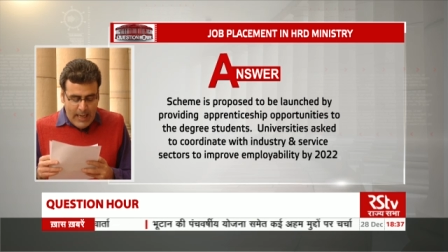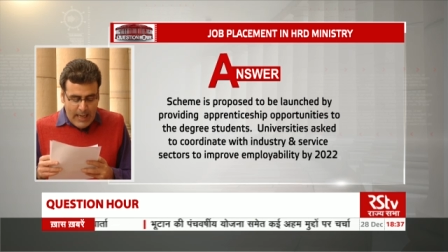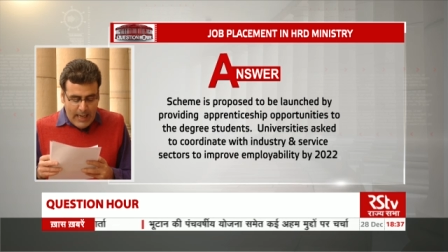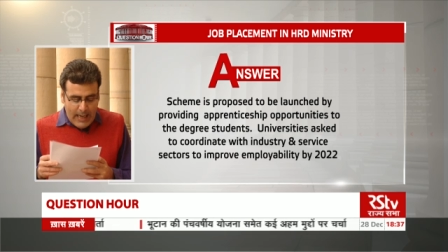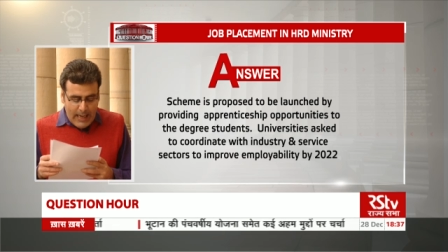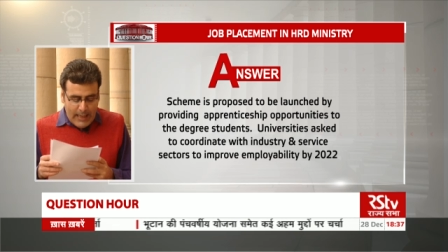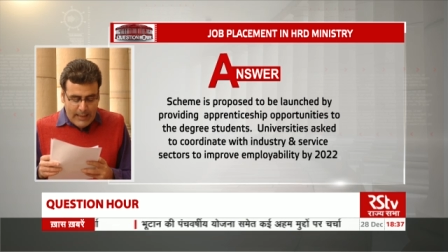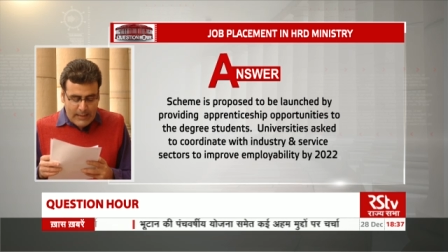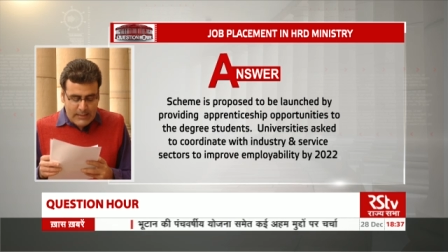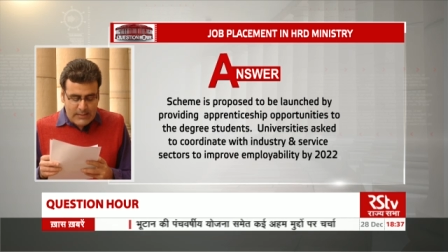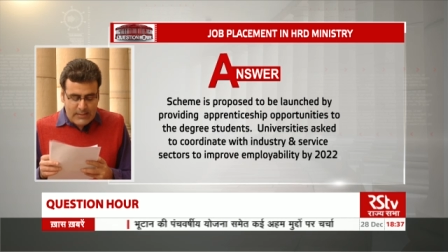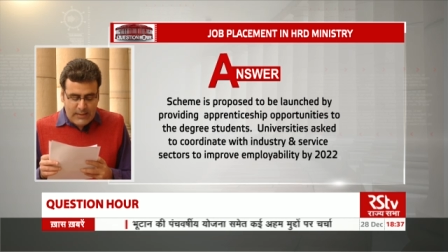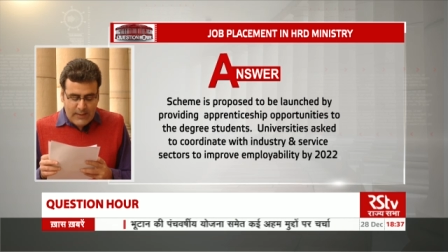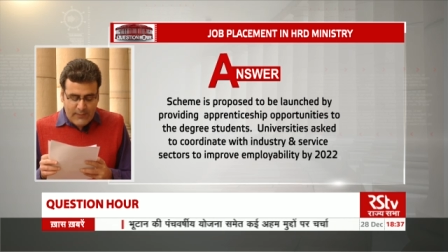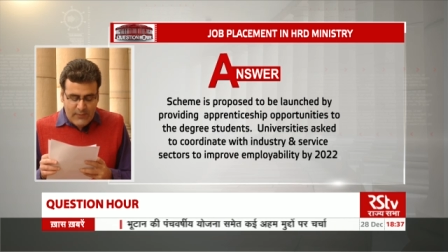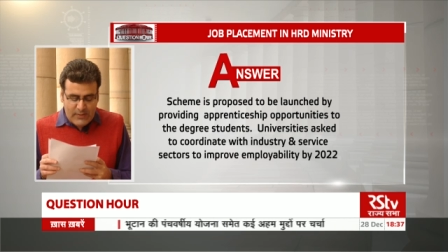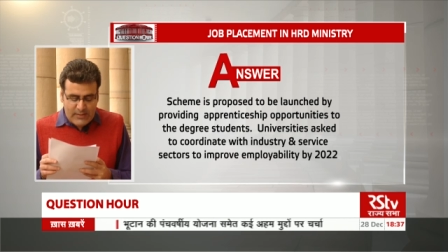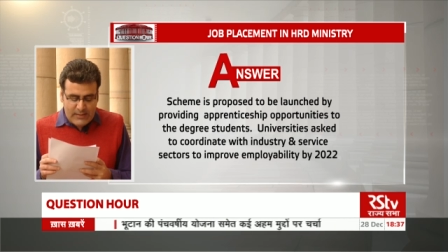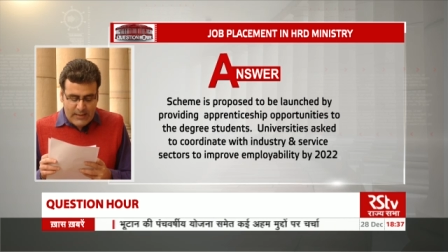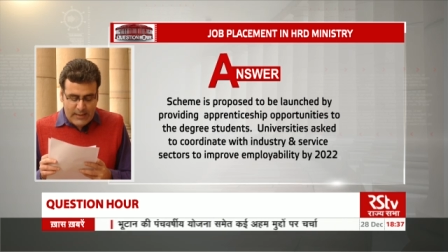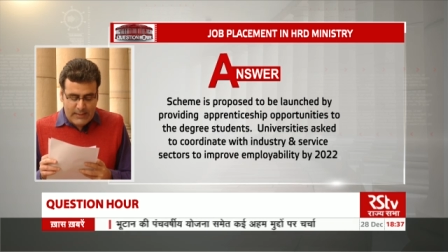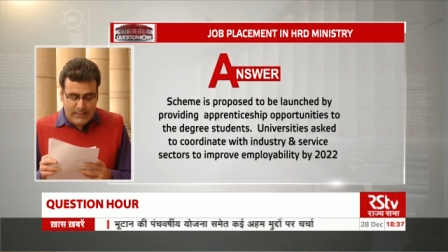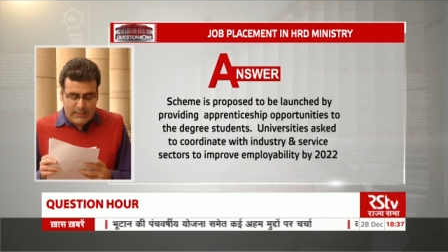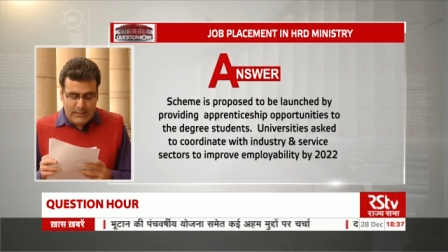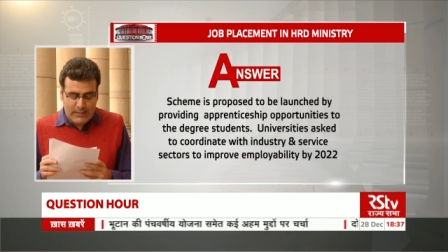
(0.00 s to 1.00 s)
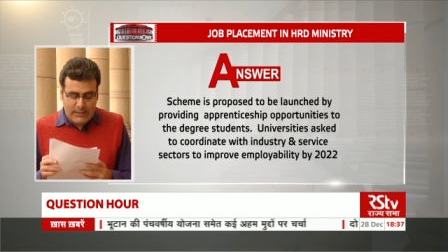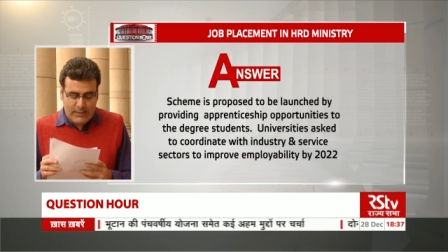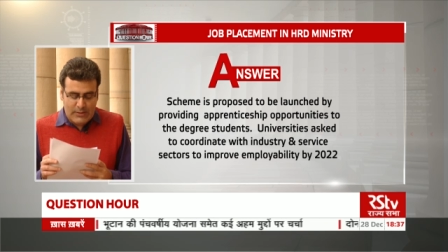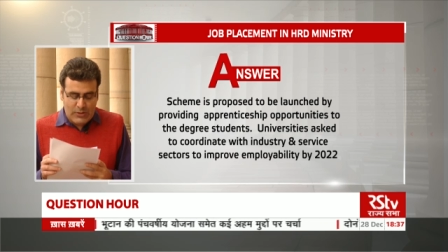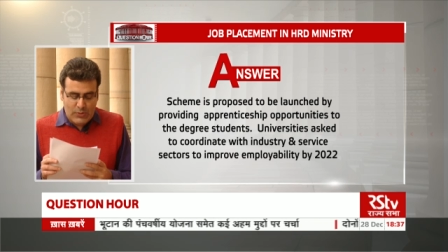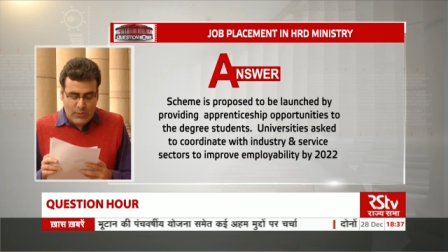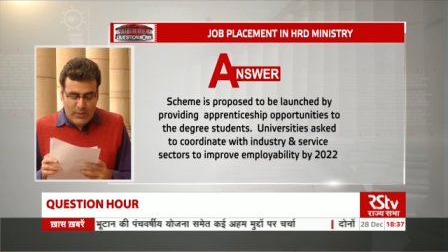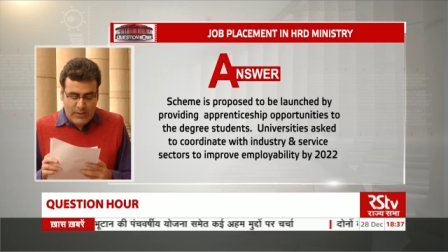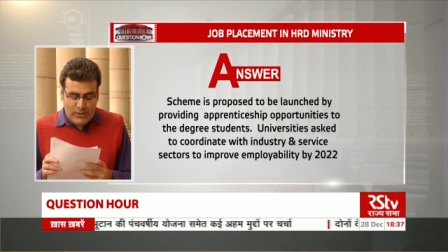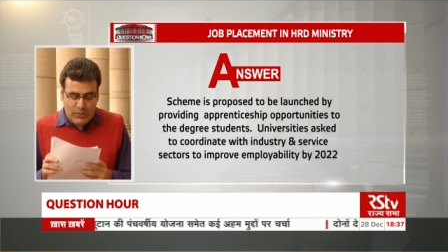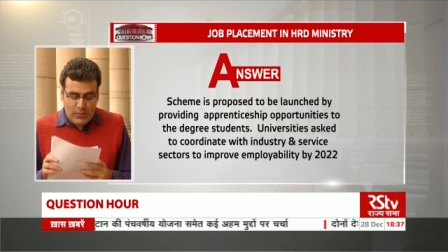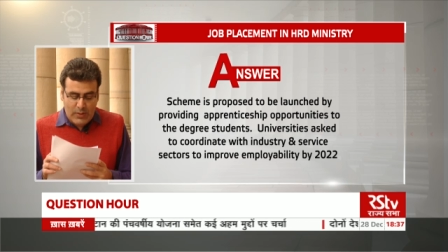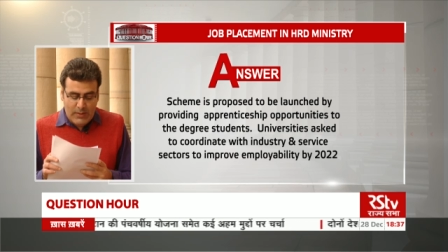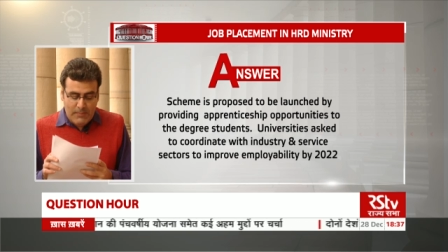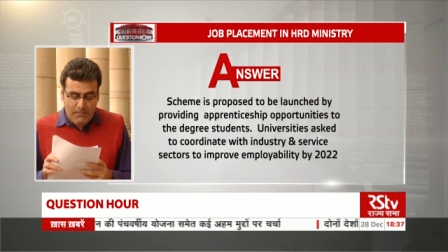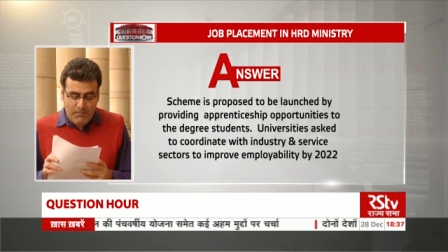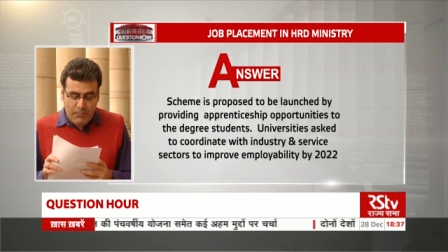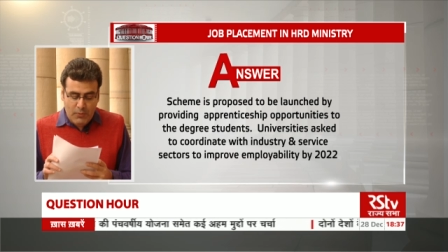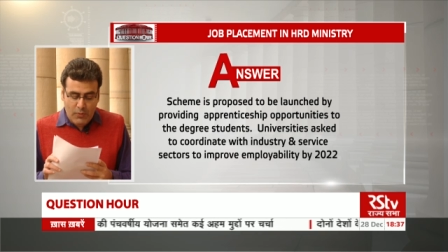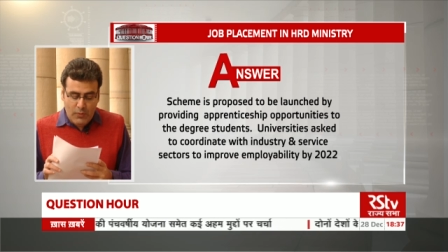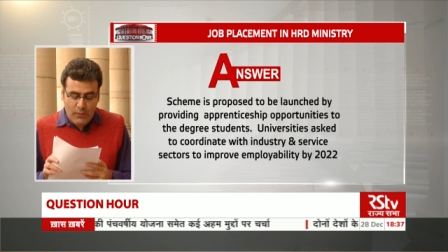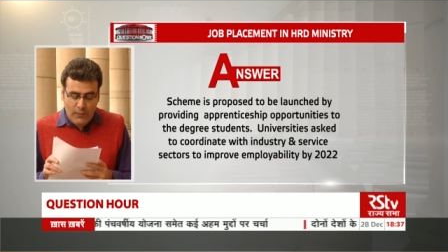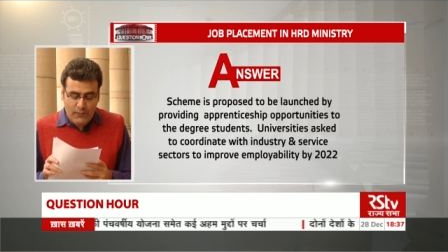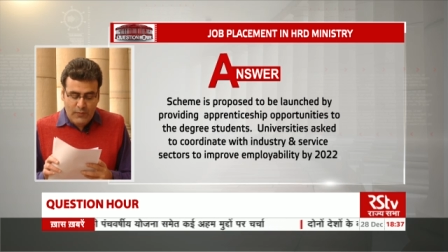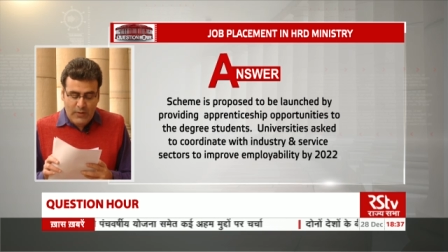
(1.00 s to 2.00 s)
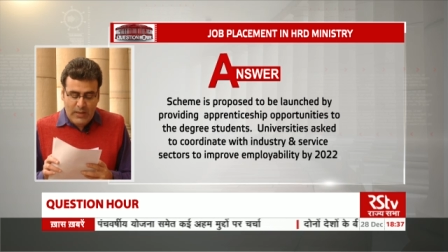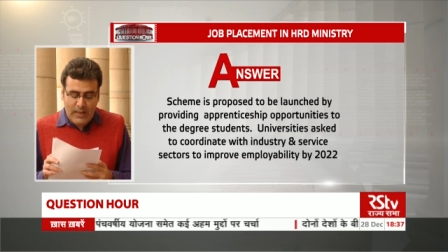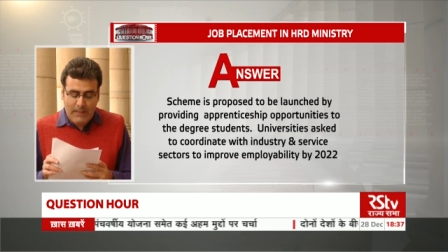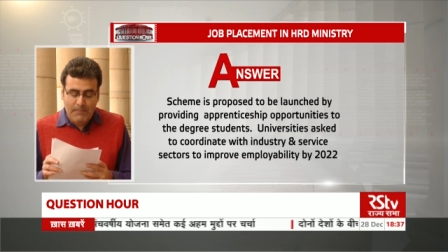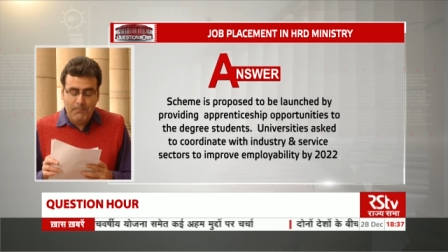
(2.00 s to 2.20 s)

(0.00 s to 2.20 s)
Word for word: and service sectors so as to improve the